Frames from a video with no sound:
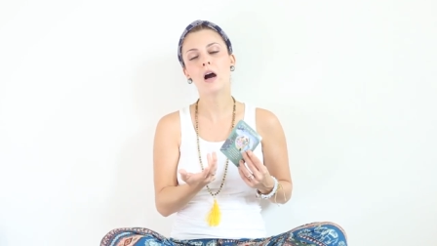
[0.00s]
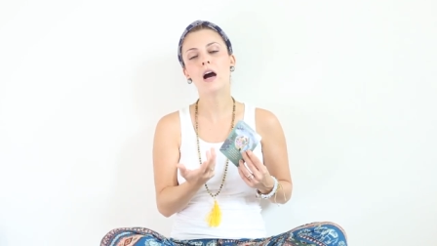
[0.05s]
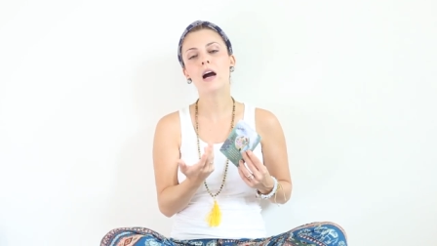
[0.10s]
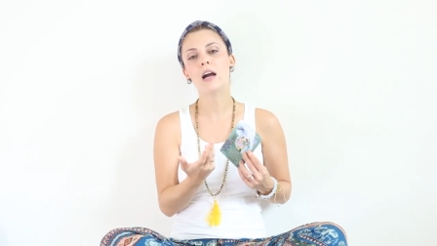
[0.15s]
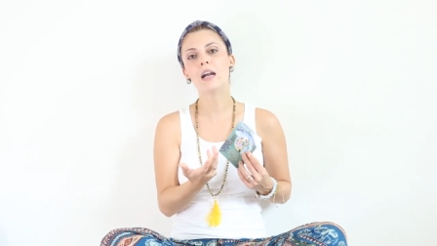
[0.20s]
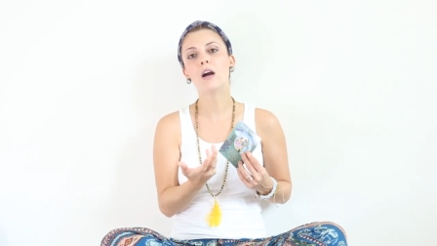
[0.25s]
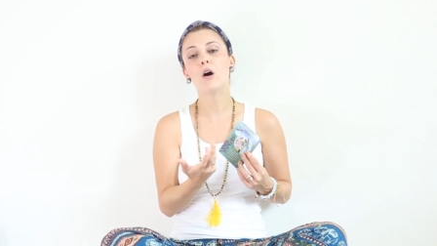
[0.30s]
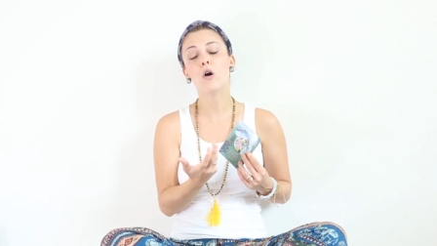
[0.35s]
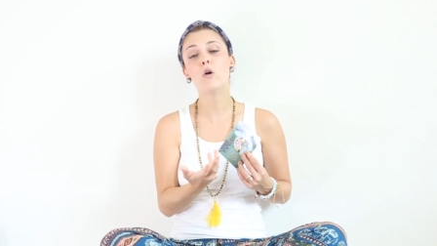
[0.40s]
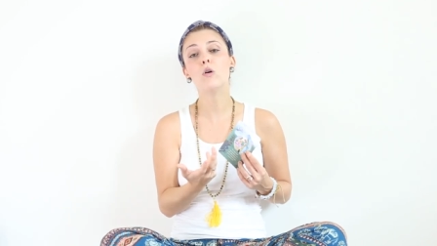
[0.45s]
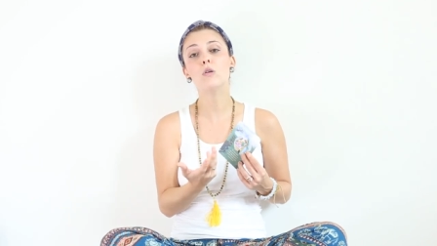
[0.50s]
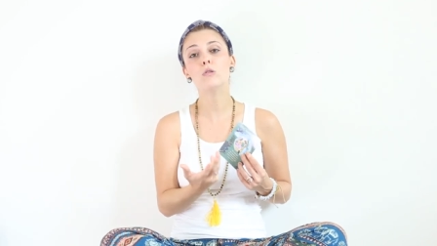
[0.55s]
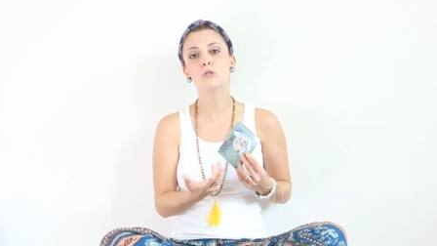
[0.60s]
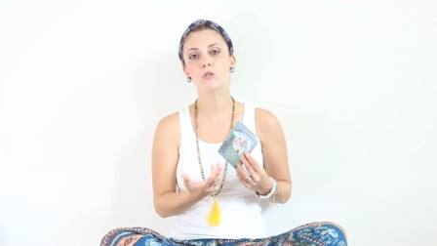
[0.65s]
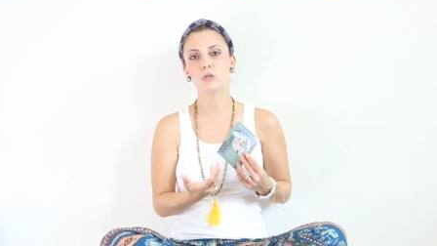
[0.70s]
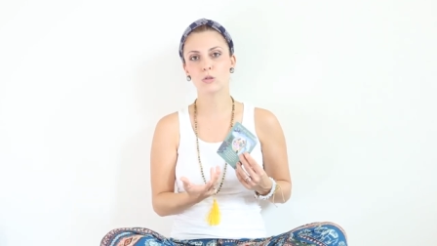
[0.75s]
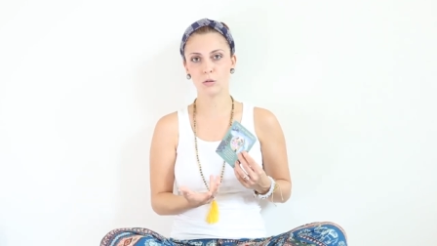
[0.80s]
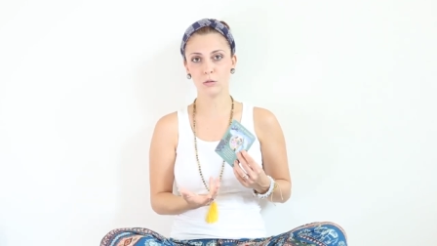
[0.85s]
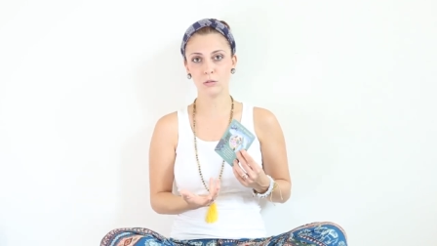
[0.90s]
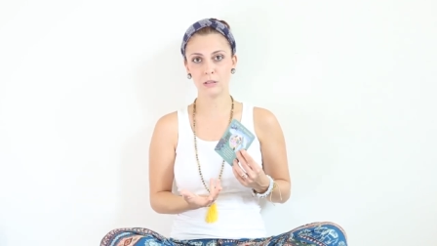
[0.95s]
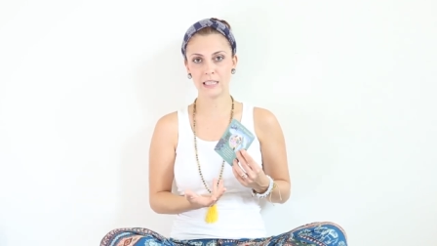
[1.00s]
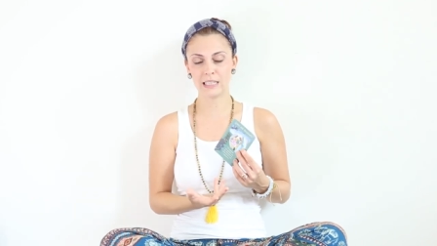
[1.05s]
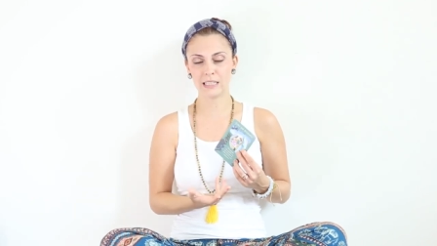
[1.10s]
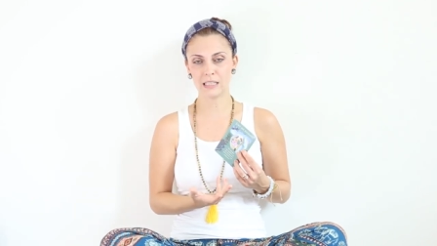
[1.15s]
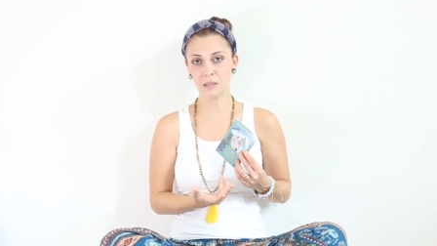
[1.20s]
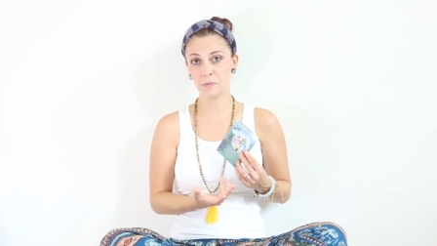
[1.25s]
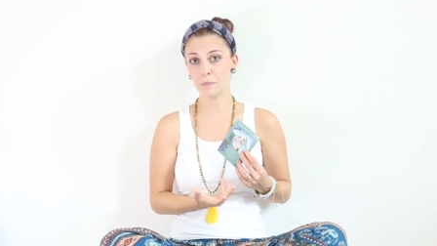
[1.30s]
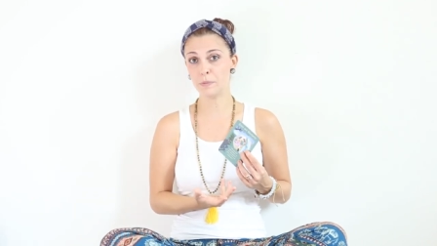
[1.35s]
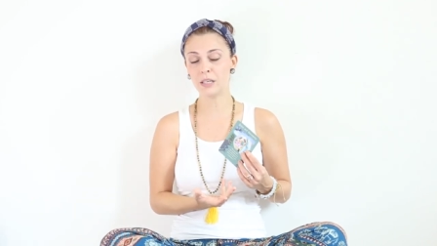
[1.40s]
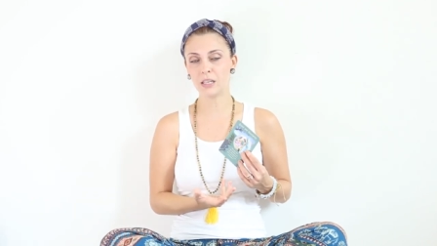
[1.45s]
are also
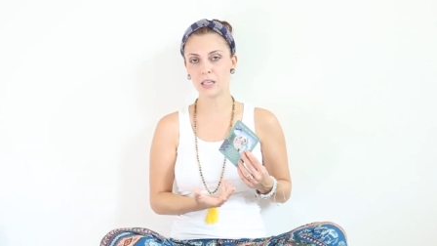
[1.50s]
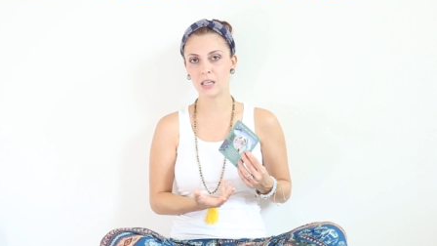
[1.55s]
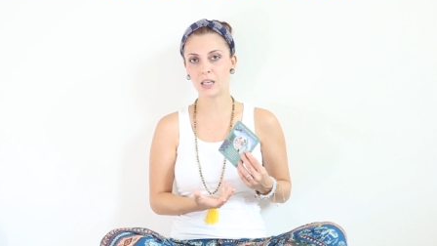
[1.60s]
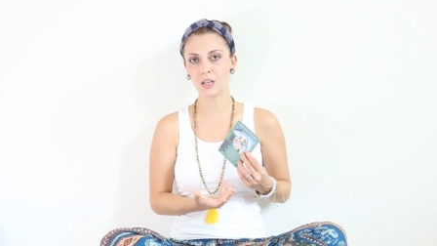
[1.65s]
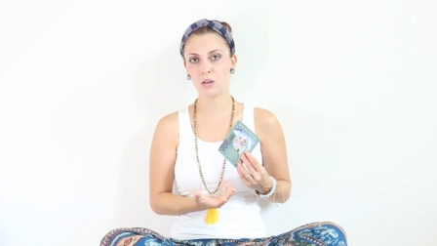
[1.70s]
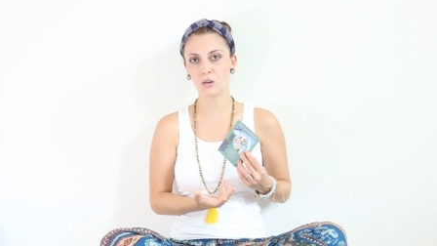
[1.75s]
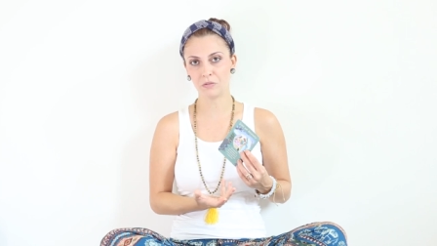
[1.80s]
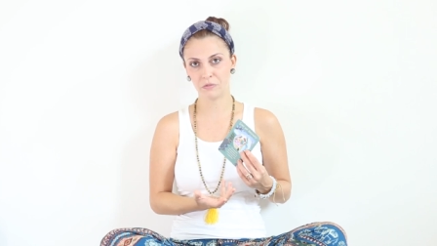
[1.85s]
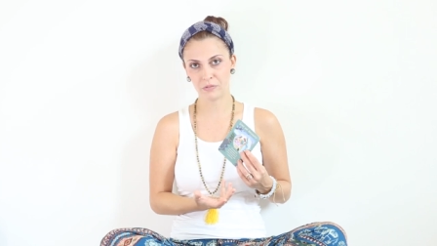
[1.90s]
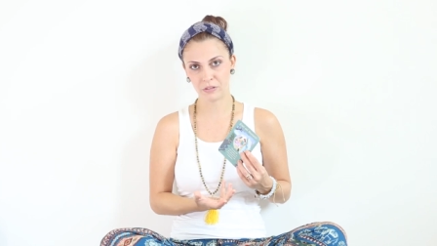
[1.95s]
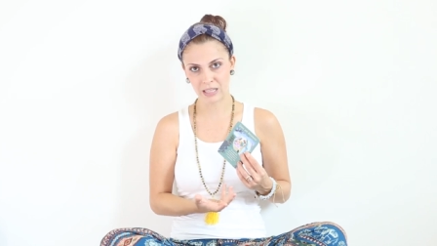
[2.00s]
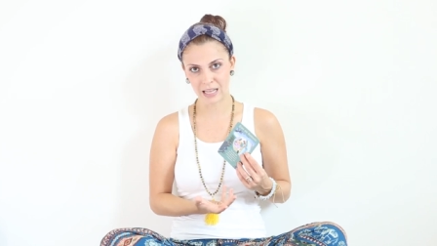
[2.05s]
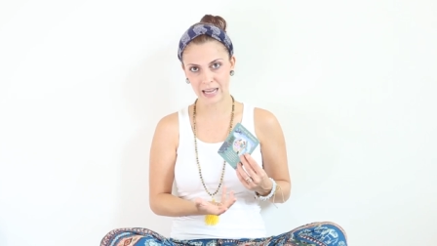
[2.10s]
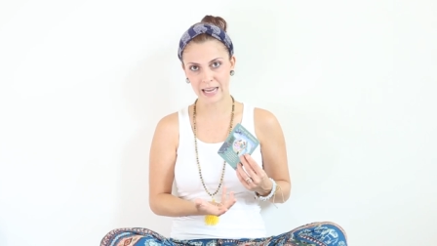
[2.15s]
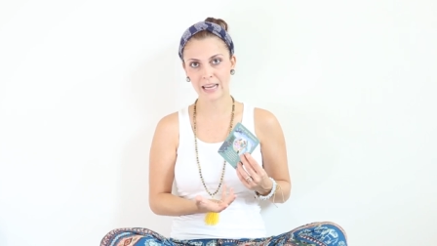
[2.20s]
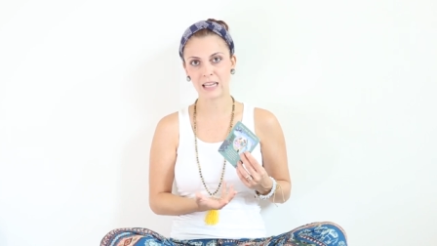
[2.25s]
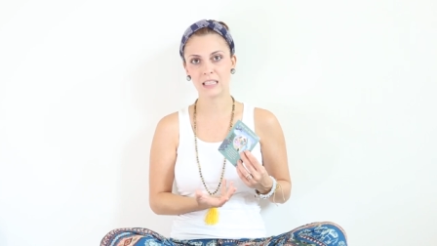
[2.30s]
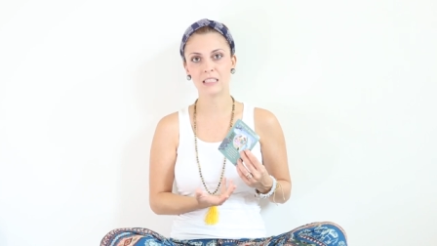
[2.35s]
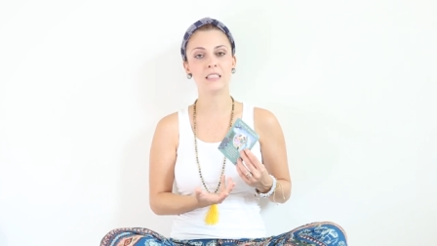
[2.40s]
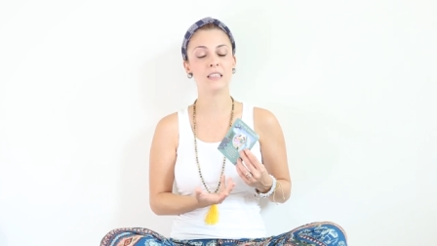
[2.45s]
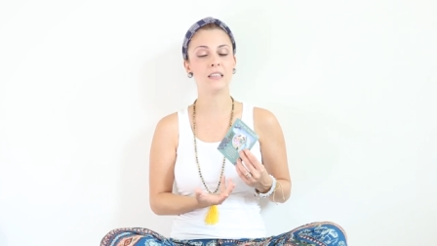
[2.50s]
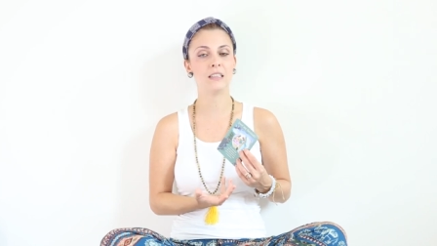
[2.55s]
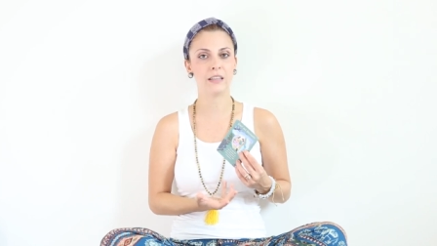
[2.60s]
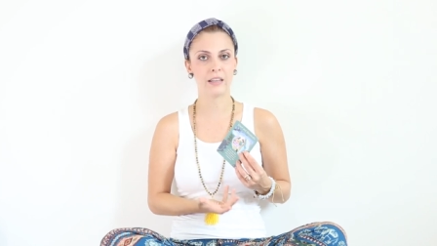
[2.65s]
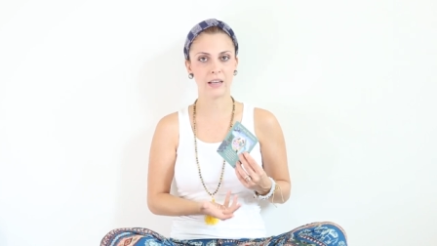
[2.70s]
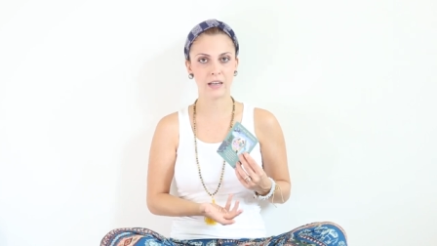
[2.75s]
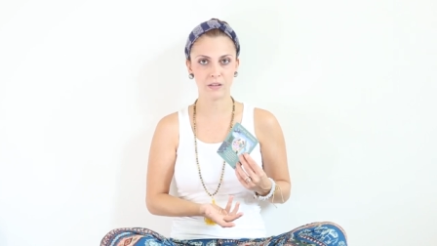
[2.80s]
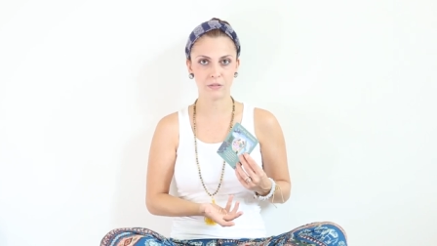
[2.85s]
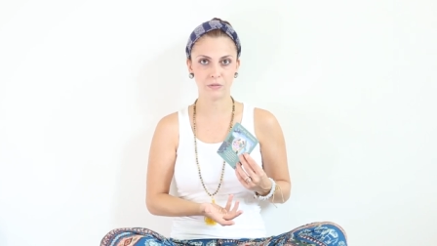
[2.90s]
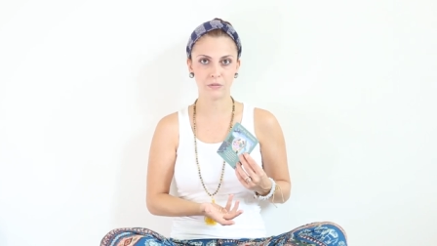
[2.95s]
this being of light and
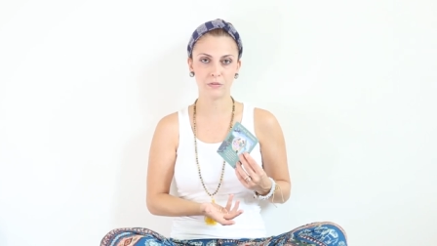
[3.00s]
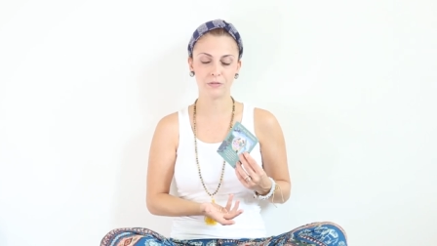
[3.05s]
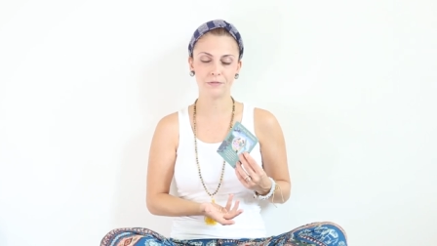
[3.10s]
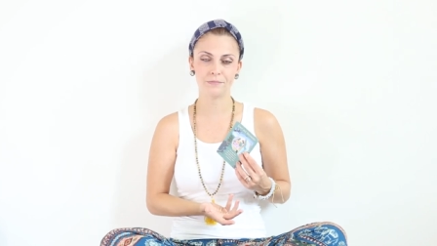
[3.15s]
love.